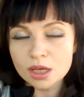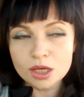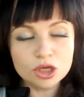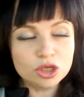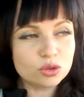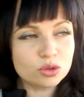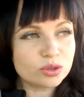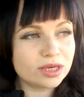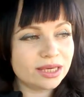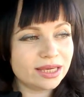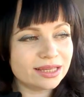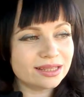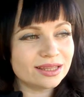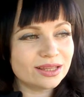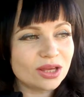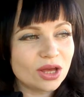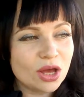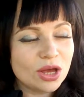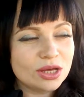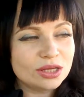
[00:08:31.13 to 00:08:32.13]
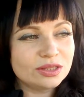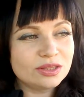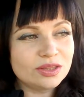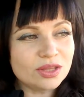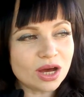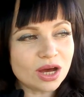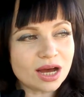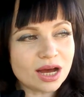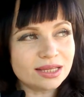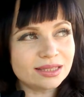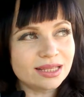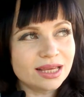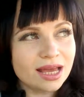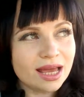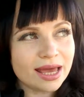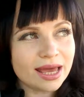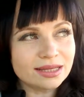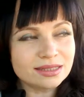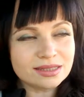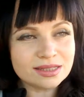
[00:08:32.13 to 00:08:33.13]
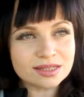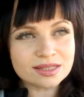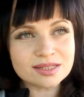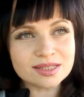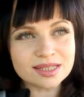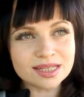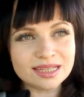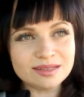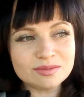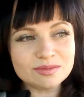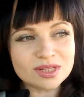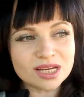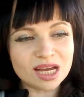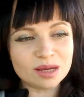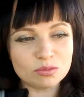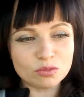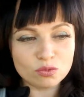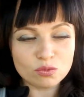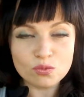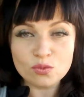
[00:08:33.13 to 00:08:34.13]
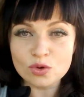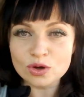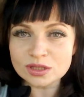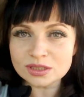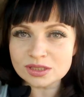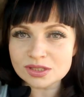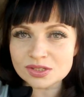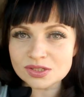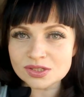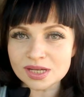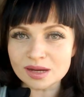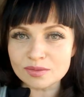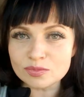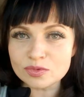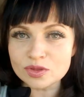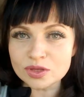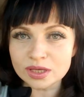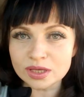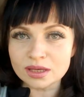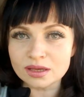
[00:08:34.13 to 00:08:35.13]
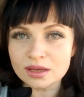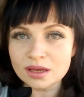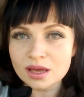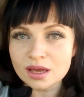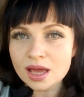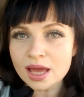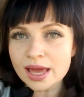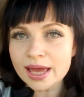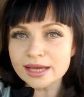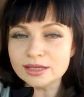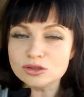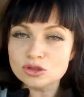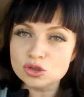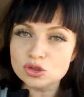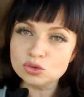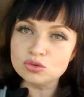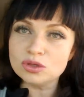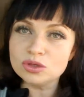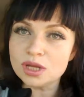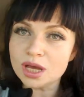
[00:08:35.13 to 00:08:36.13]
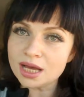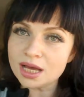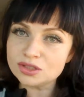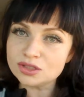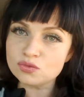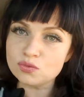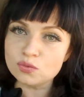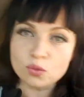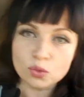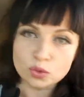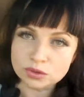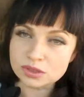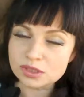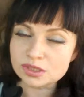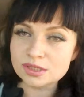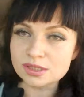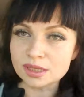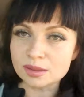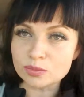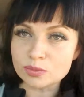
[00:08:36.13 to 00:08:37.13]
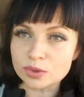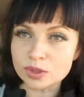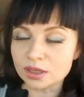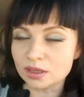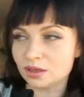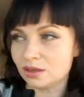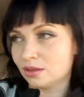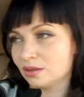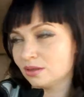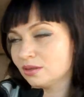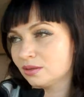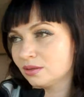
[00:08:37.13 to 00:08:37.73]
You cannot at the same time want something and do not want something.